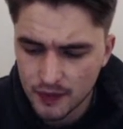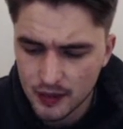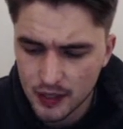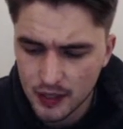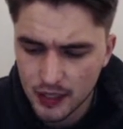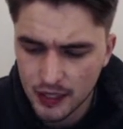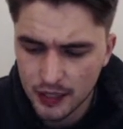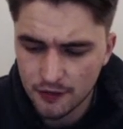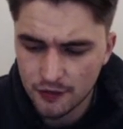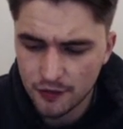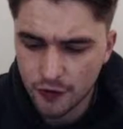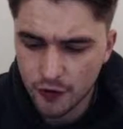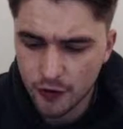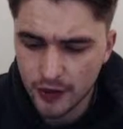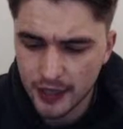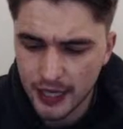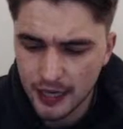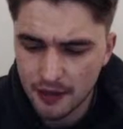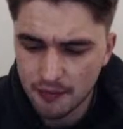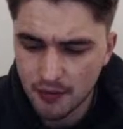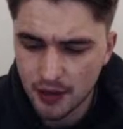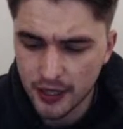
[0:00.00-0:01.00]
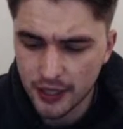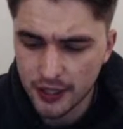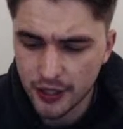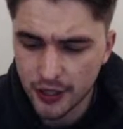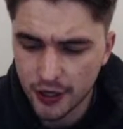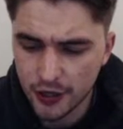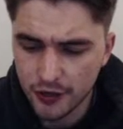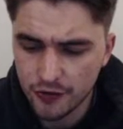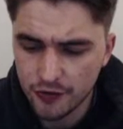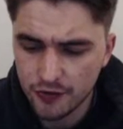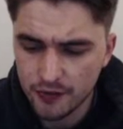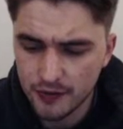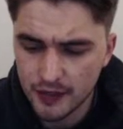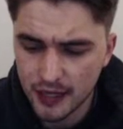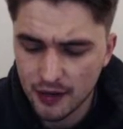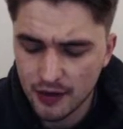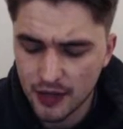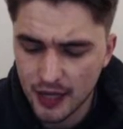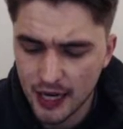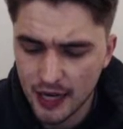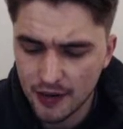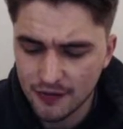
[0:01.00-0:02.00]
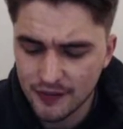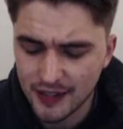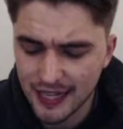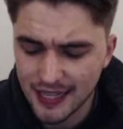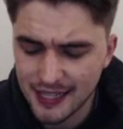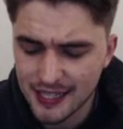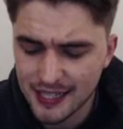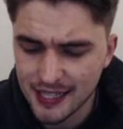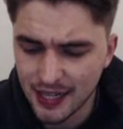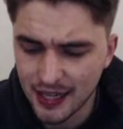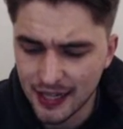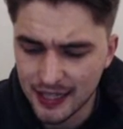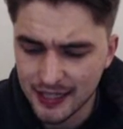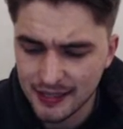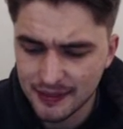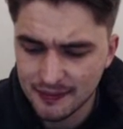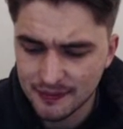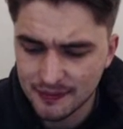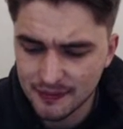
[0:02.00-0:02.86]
Cleared through again by Cove, down that left-hand side.